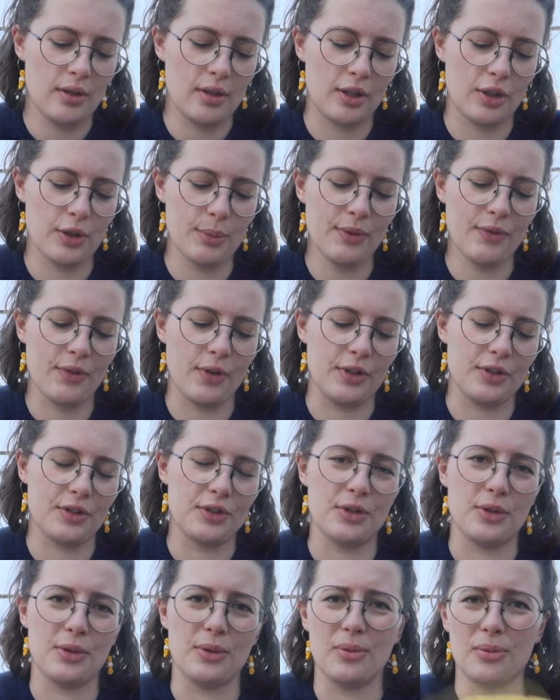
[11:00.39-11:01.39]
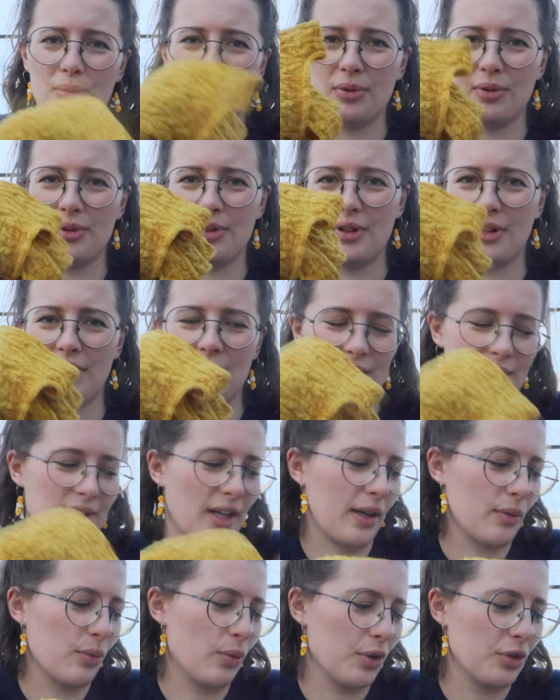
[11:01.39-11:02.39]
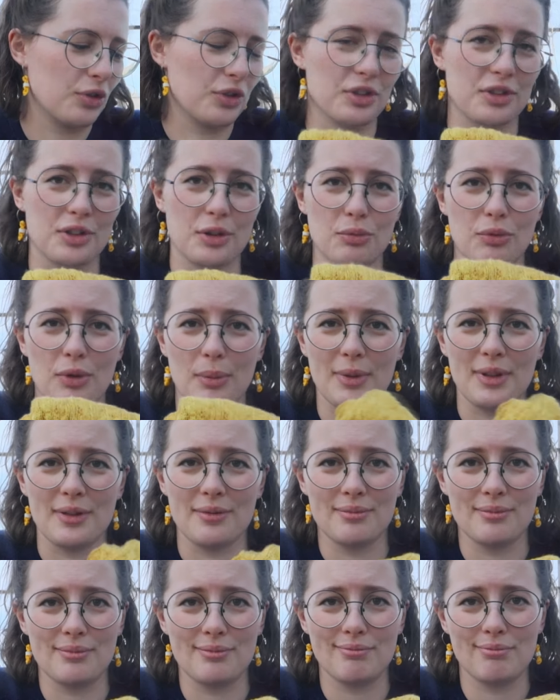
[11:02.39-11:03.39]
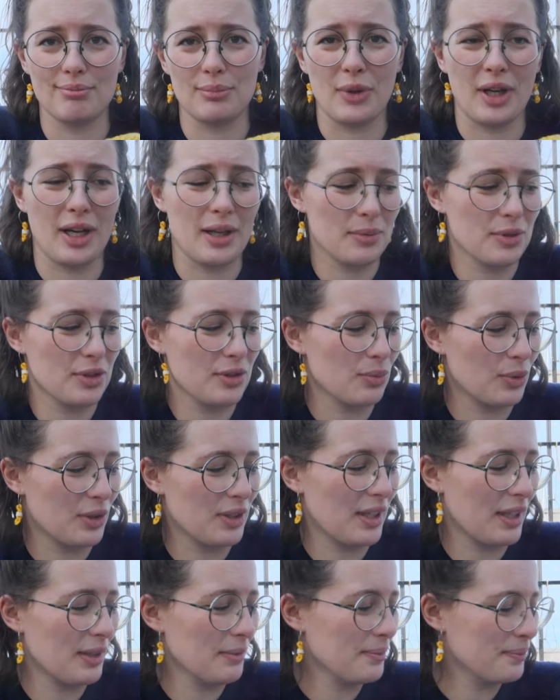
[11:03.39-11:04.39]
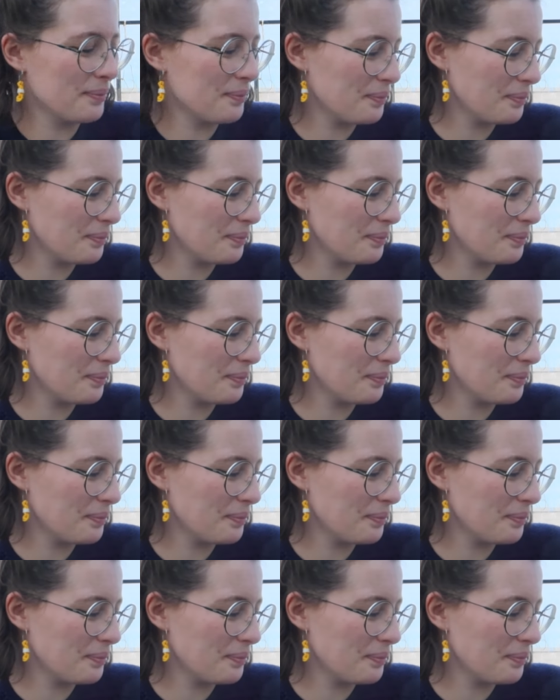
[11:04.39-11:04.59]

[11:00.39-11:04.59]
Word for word: It could be fun to do the exact one just in ribbon, perhaps one day.